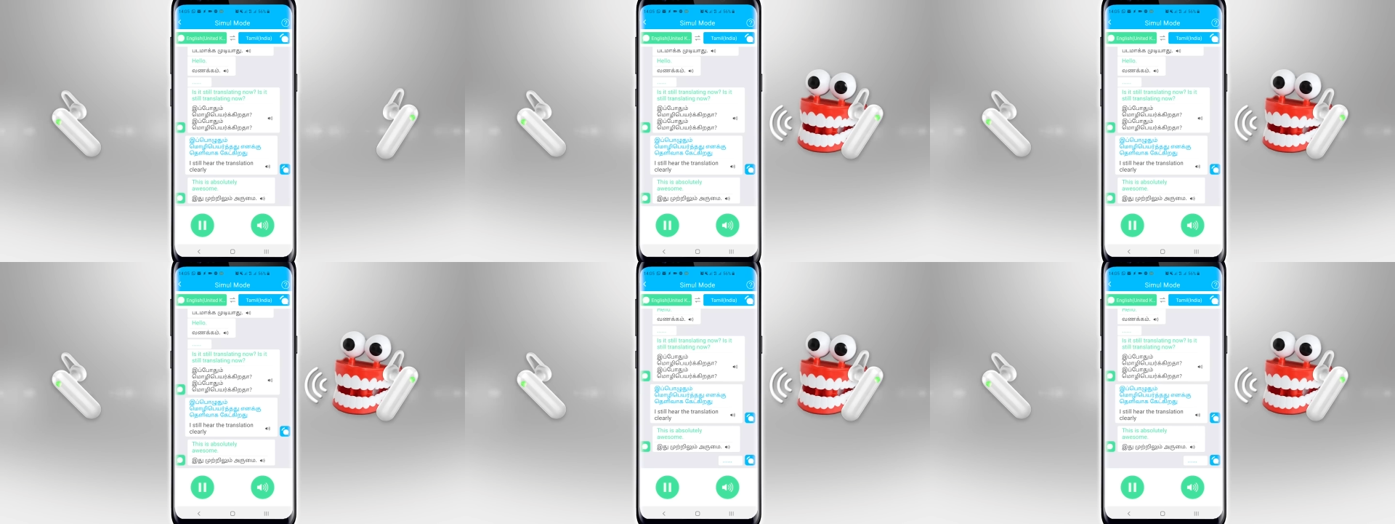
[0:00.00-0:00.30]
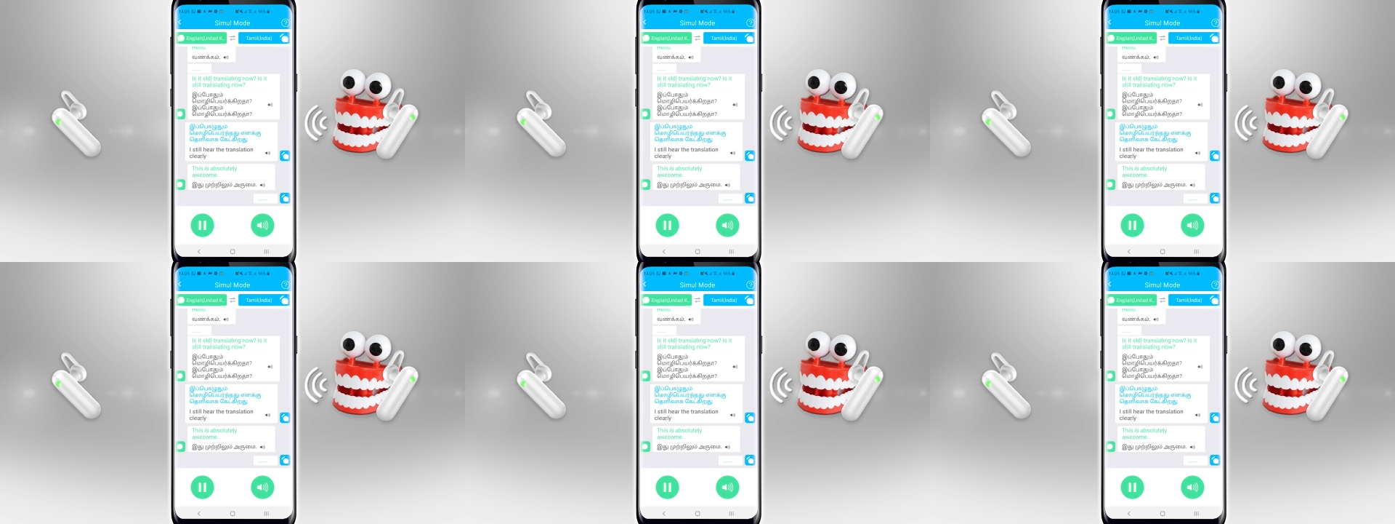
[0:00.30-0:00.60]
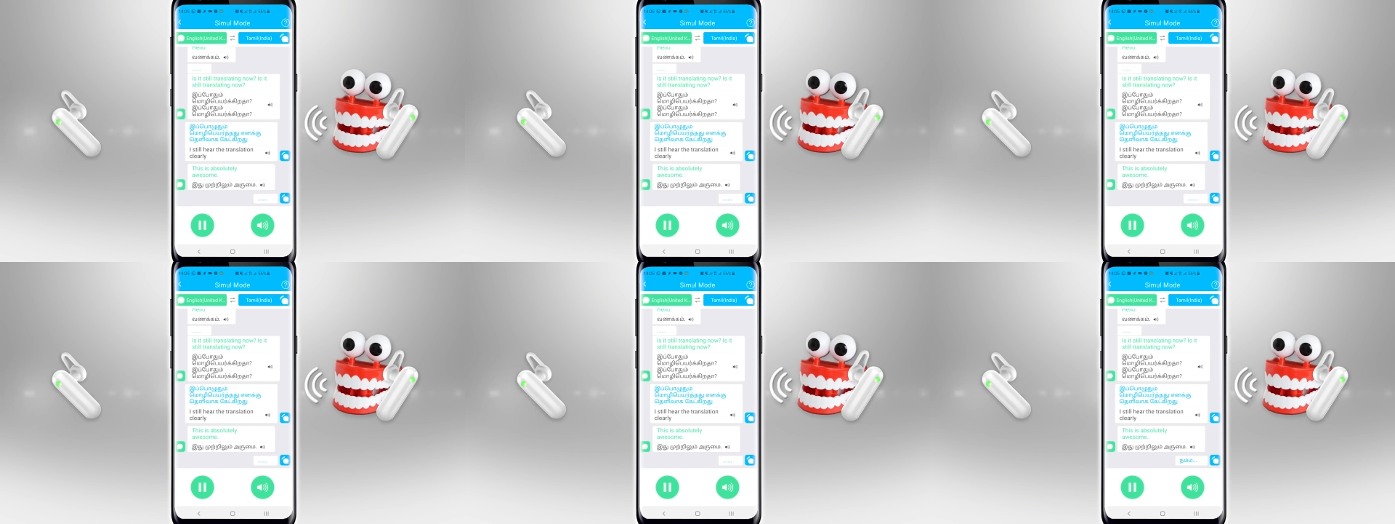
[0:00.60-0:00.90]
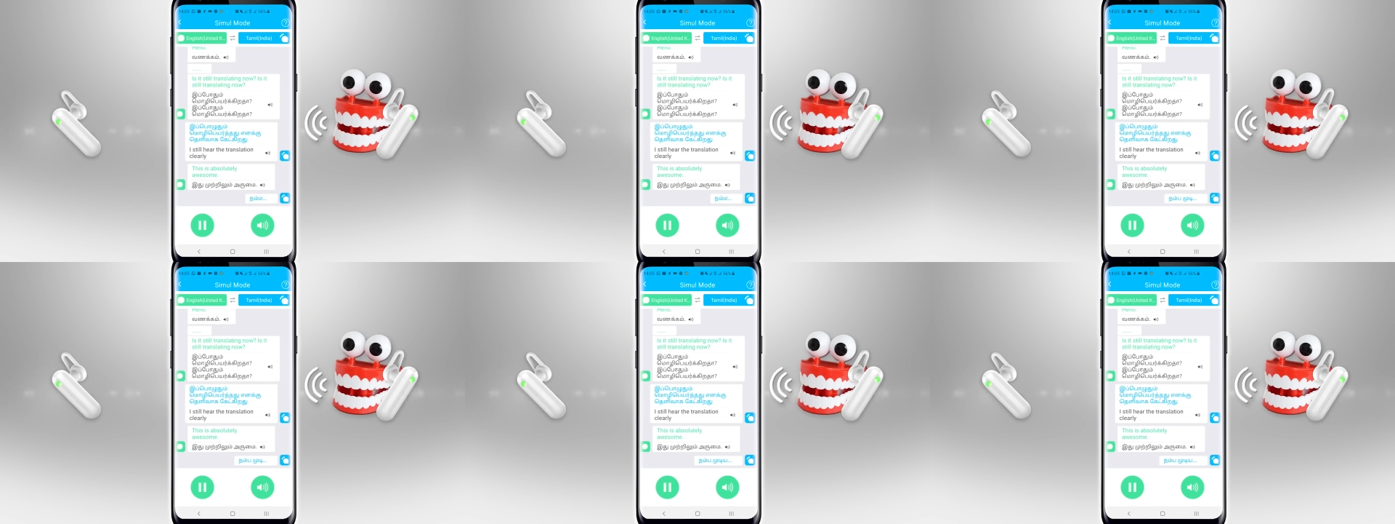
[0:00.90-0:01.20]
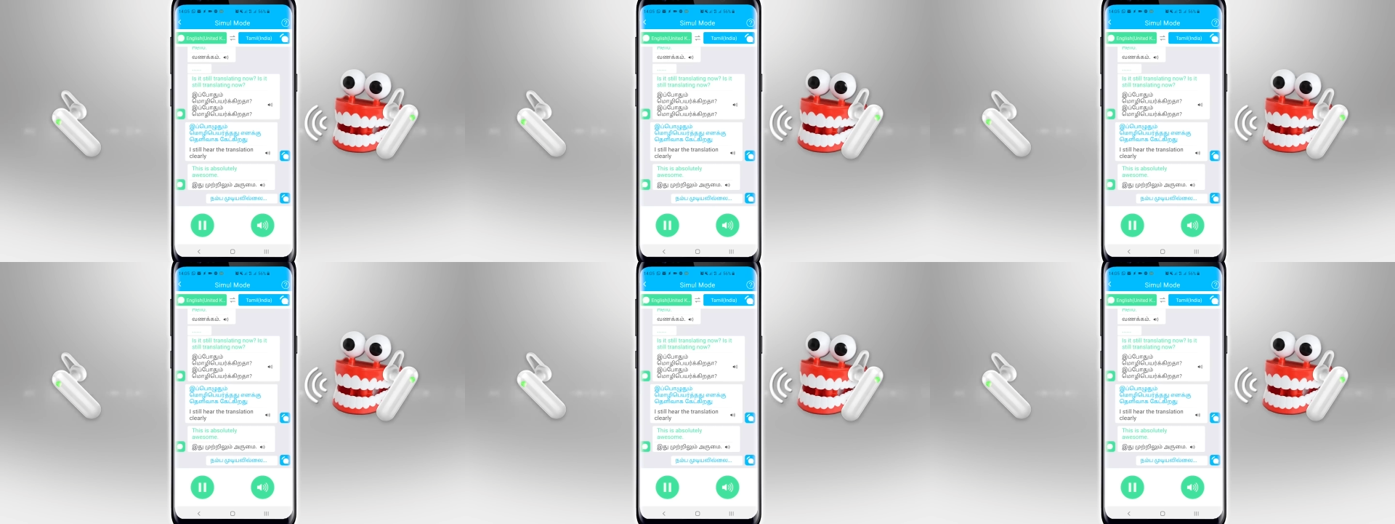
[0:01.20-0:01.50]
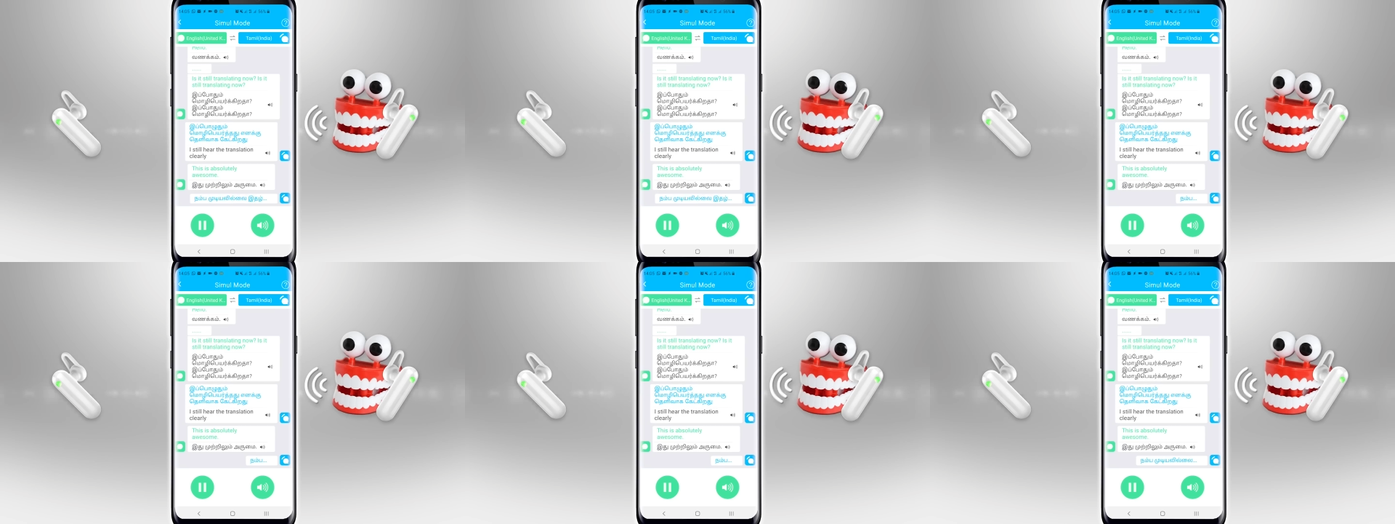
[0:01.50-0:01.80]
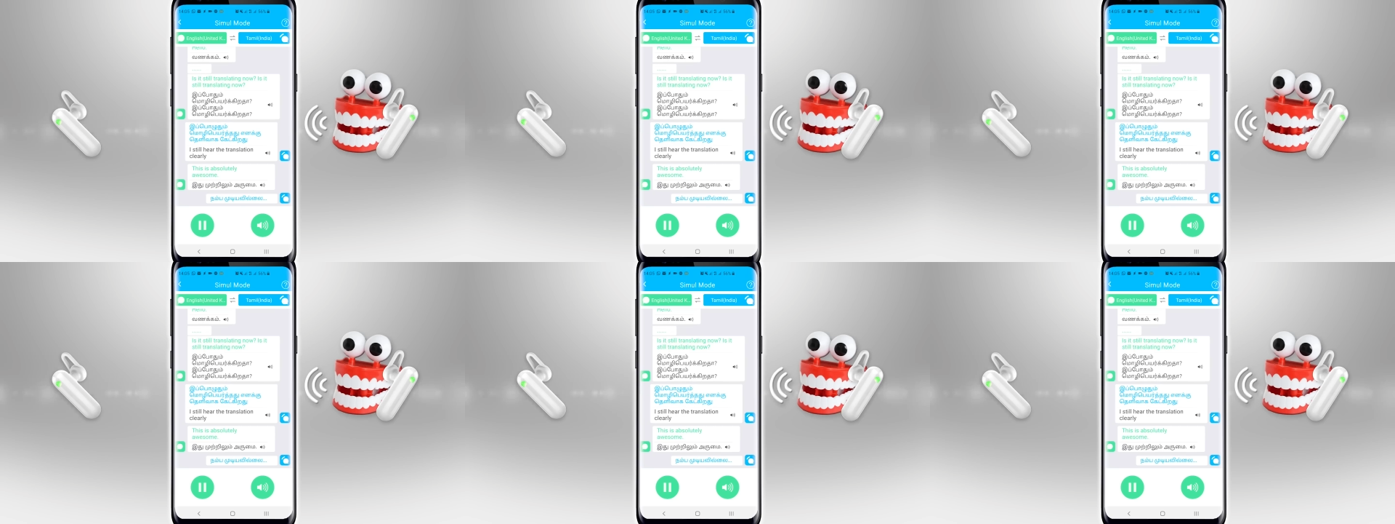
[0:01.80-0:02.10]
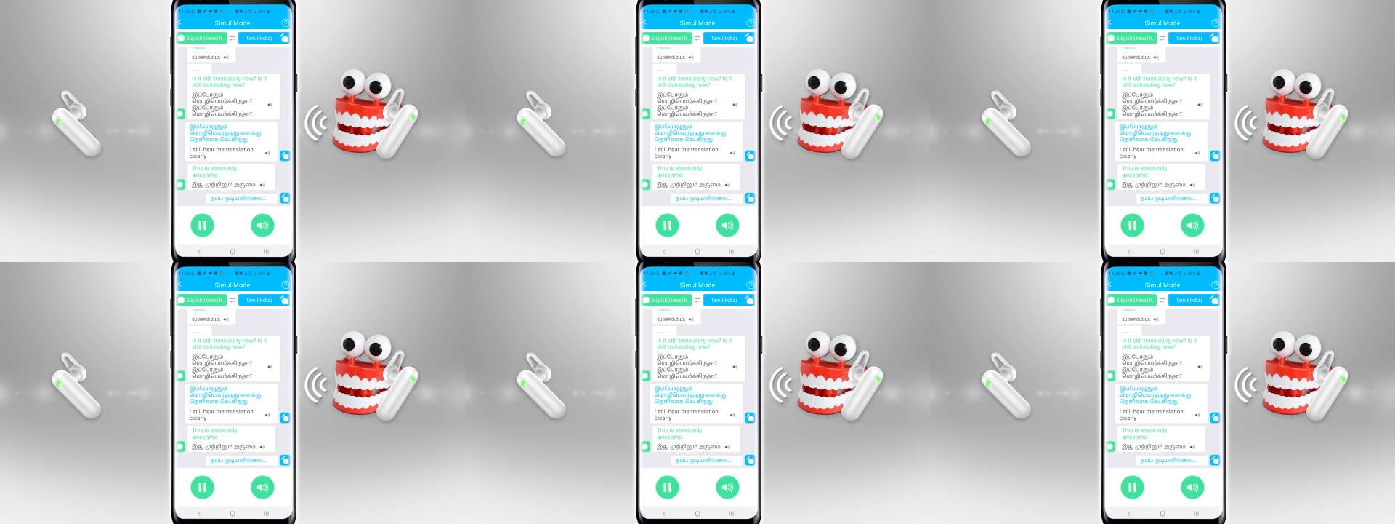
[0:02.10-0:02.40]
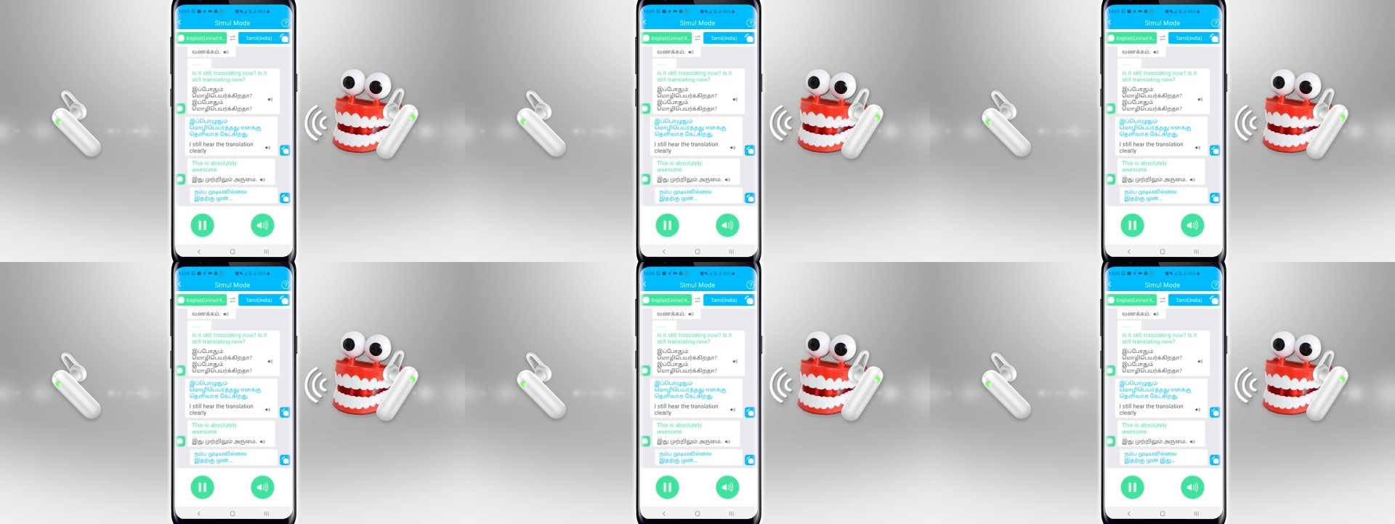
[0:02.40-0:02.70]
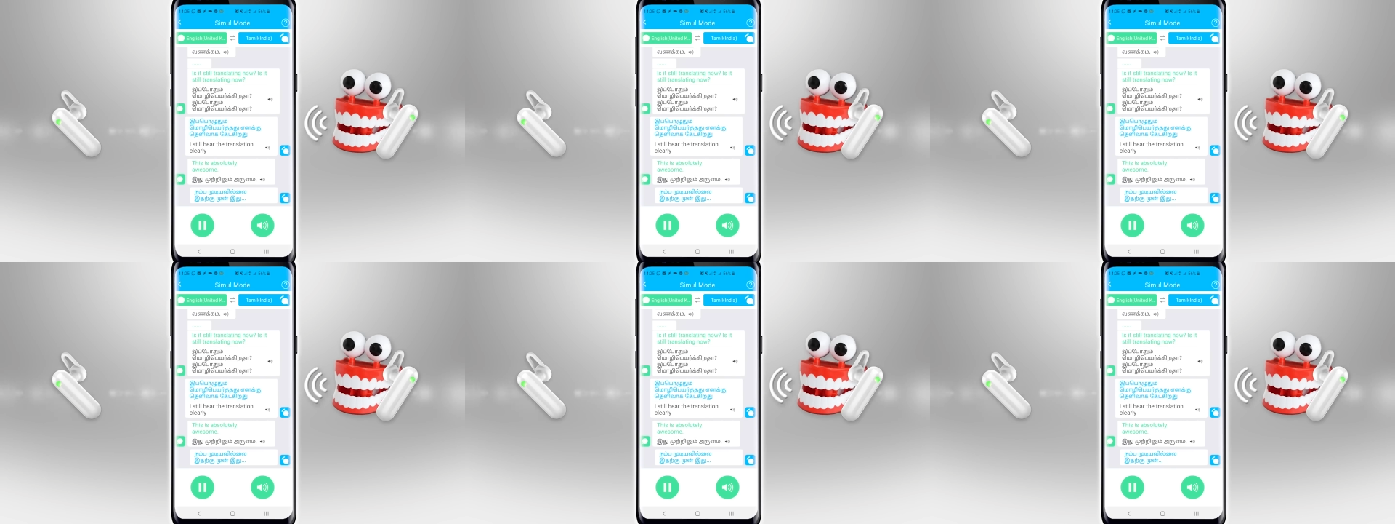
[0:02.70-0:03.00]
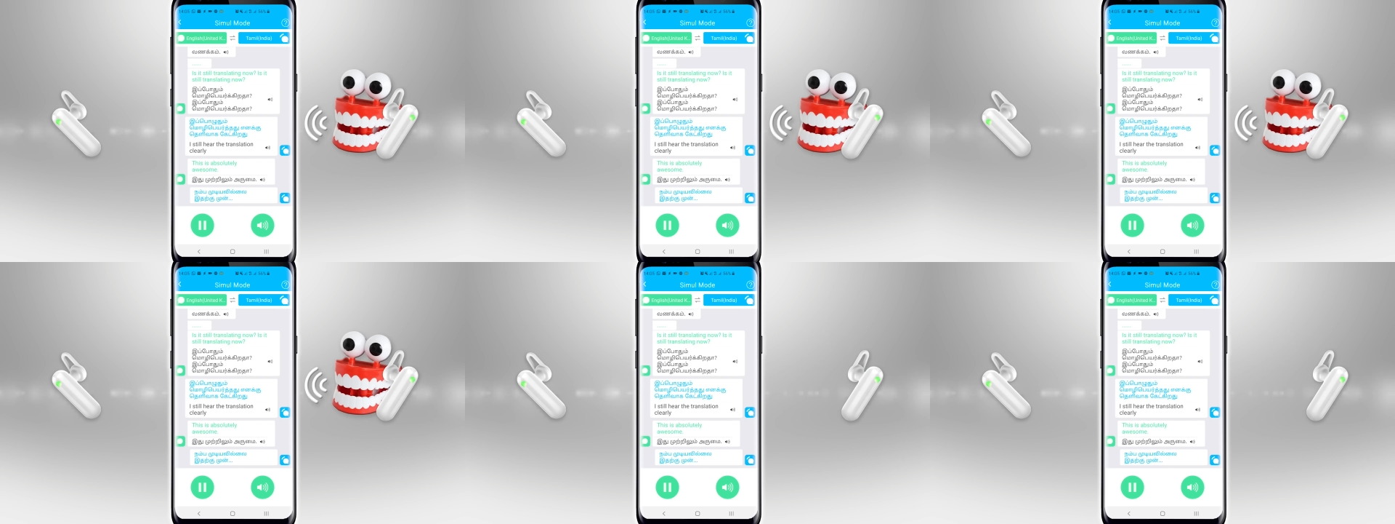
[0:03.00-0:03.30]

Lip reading: (no speaker visible)